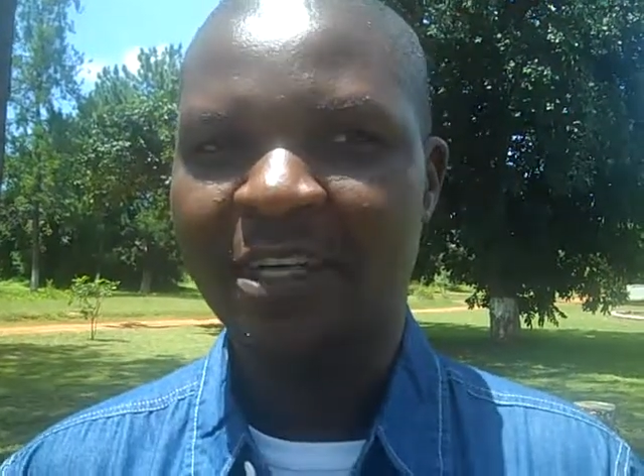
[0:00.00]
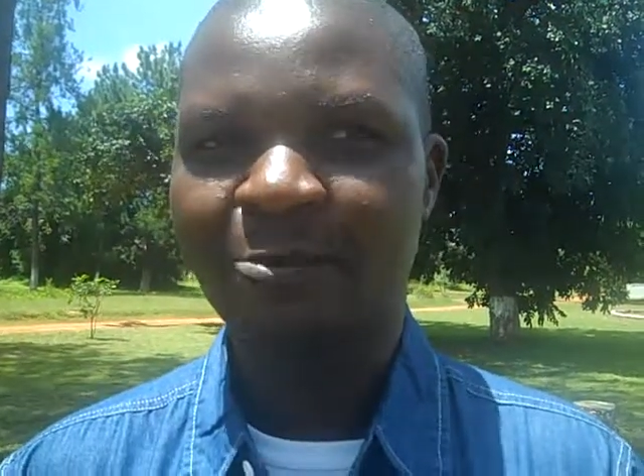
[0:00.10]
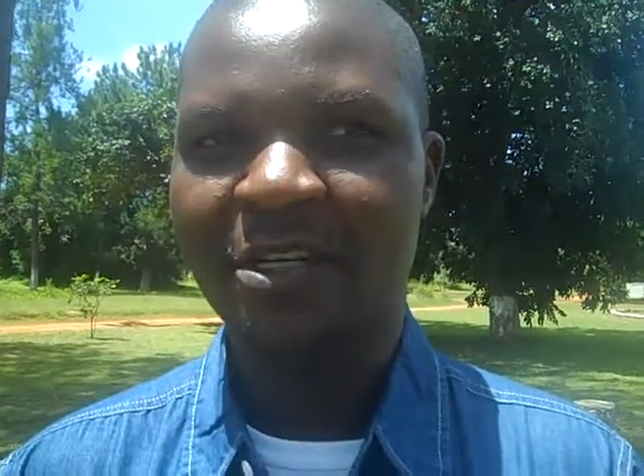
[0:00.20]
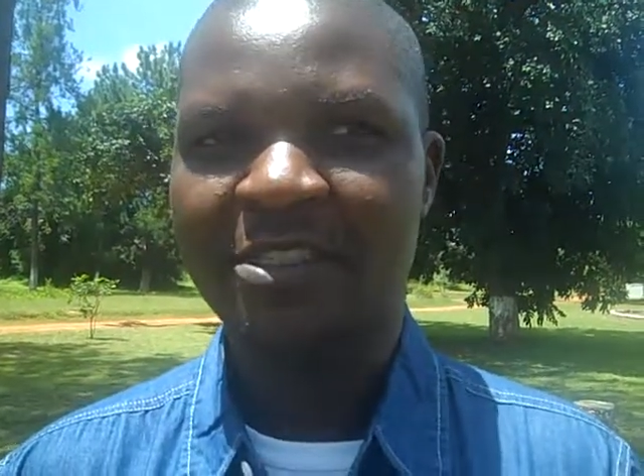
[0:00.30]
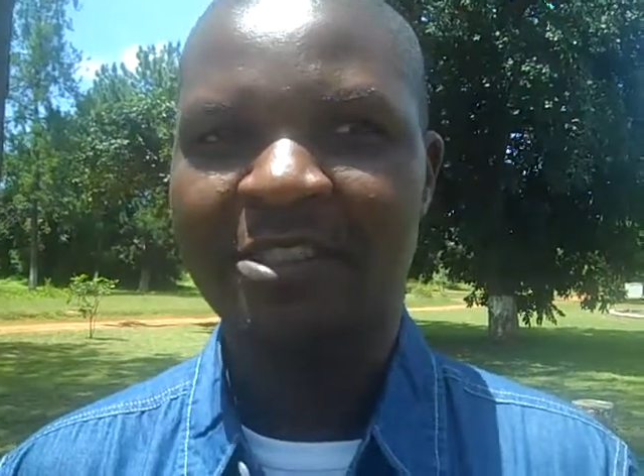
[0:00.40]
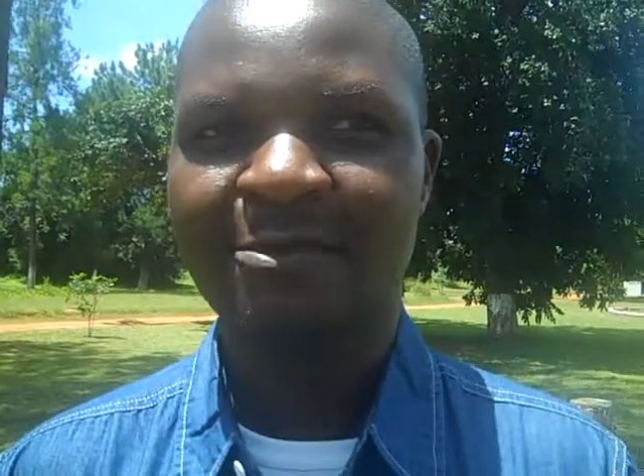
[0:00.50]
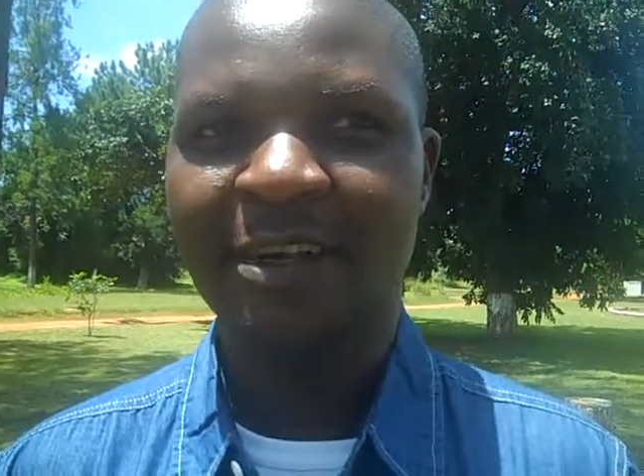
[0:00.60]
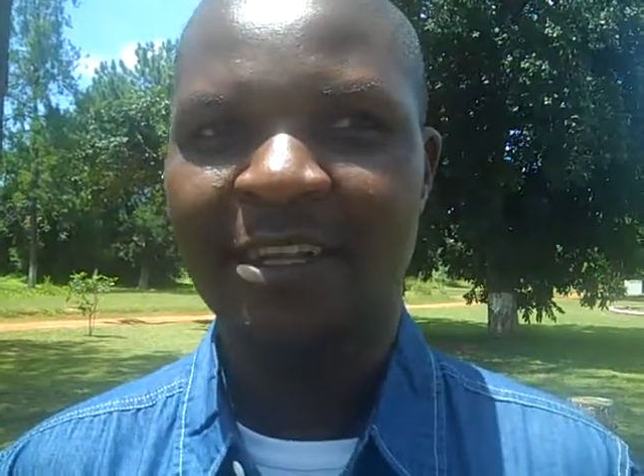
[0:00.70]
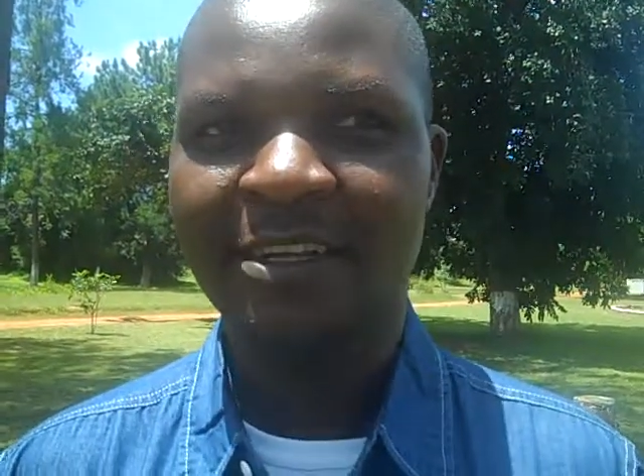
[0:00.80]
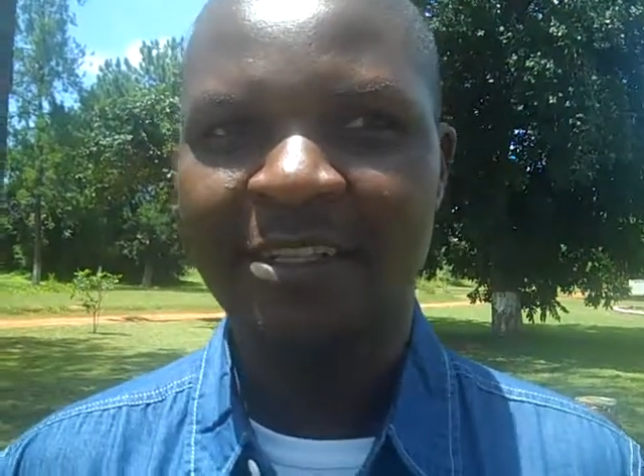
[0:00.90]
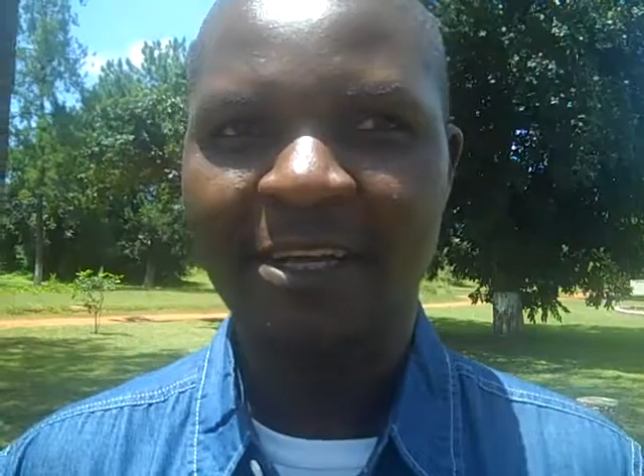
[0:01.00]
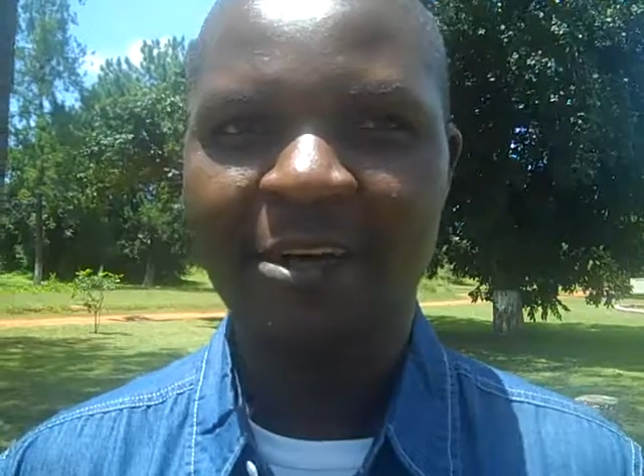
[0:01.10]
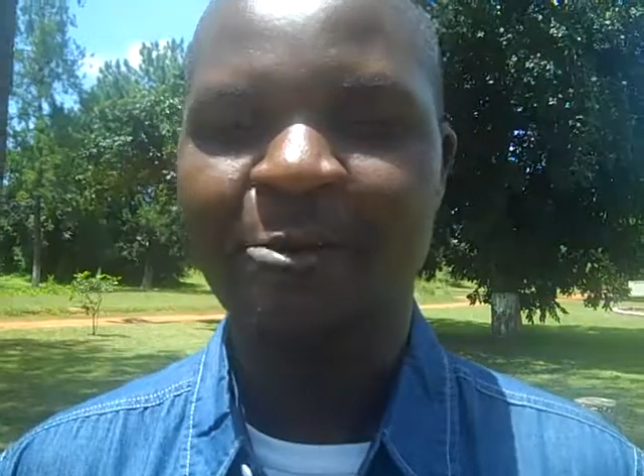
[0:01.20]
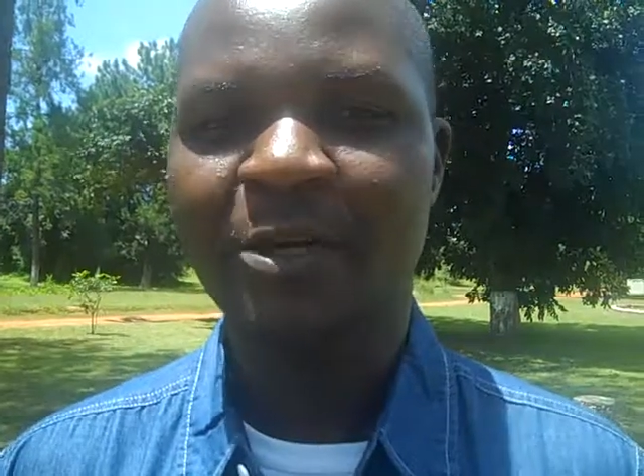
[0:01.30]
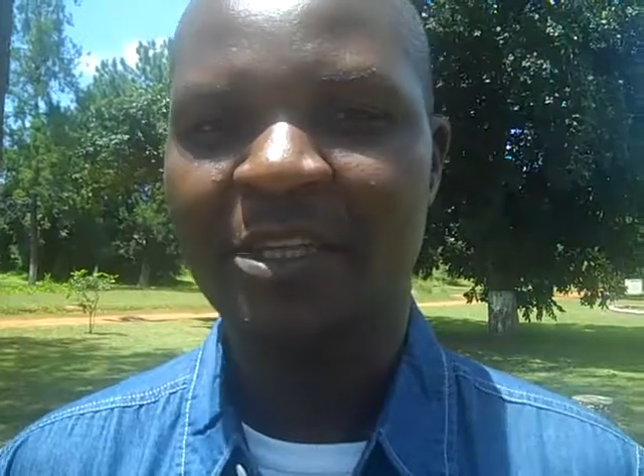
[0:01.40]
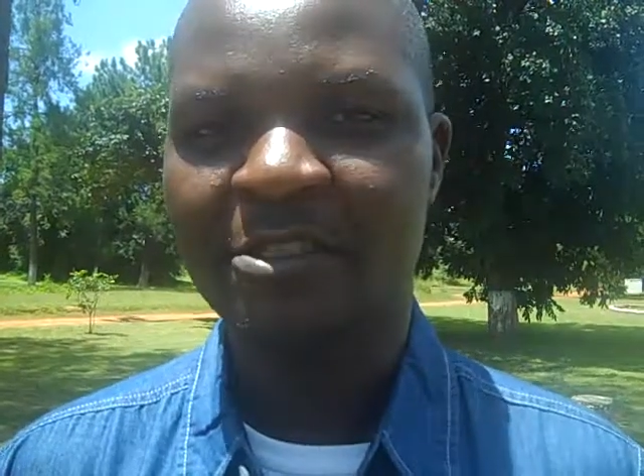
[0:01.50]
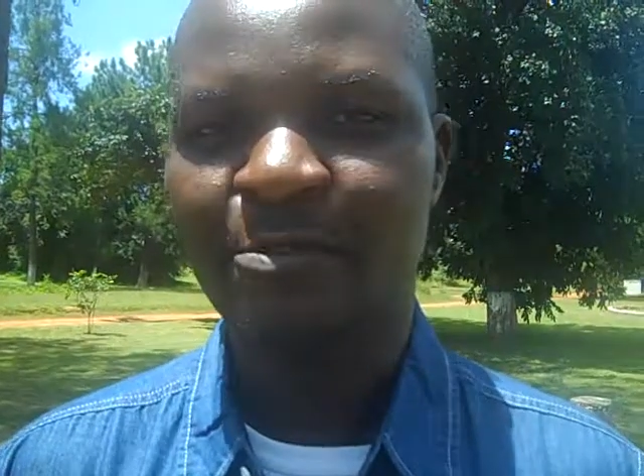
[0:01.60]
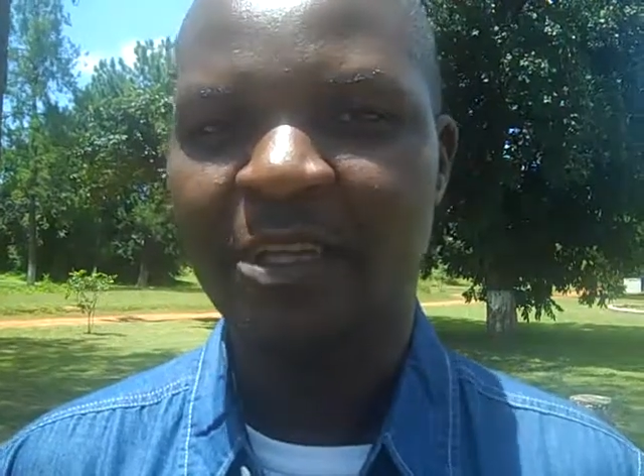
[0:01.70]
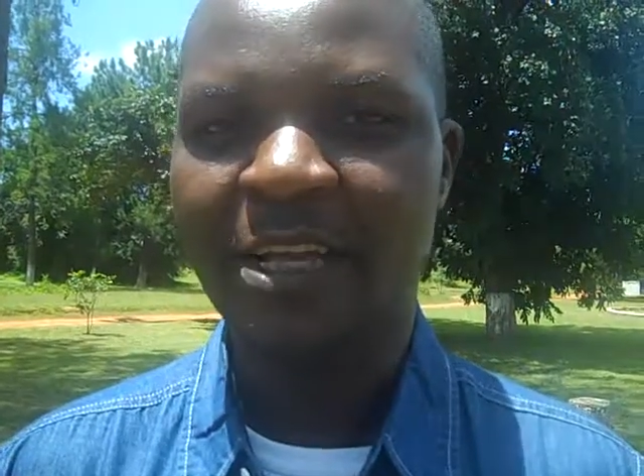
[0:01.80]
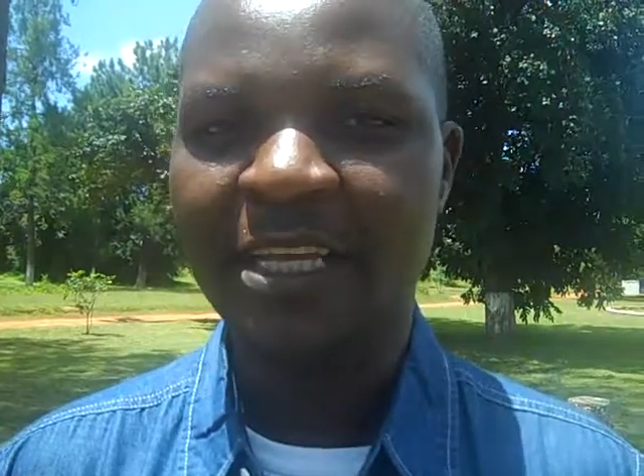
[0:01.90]
and we're satisfied that the groundwork has
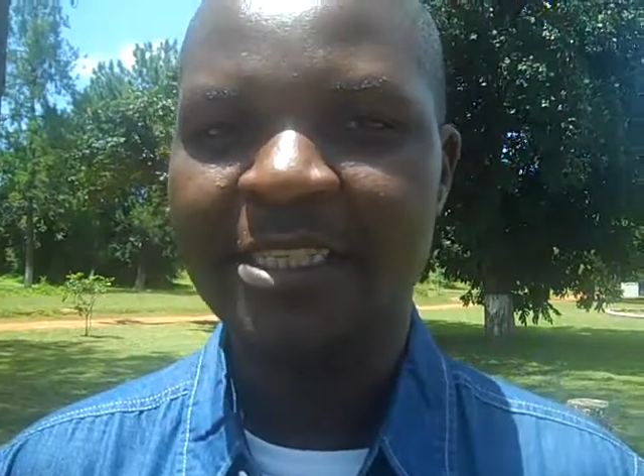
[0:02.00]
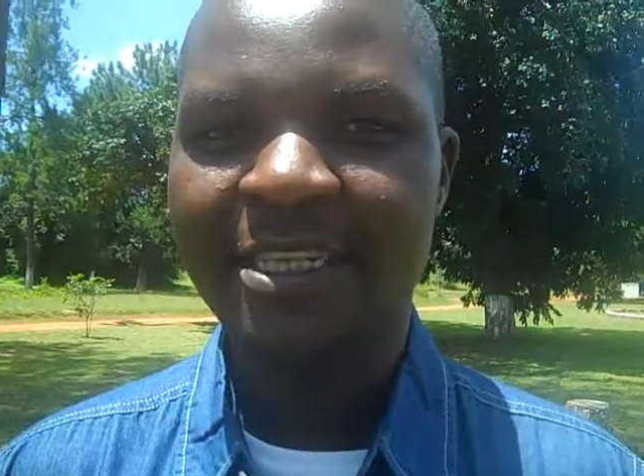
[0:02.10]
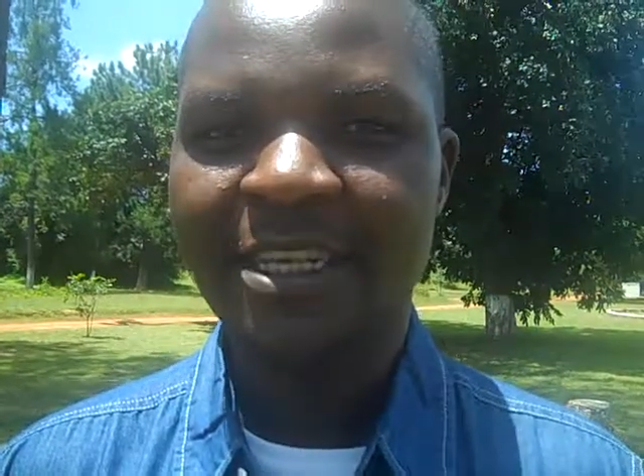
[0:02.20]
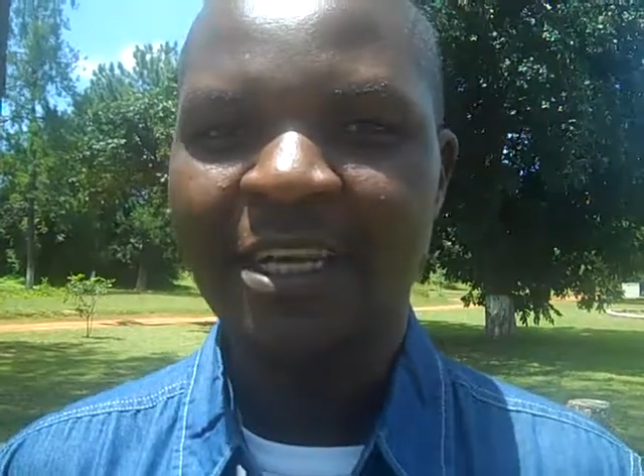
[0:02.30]
been laid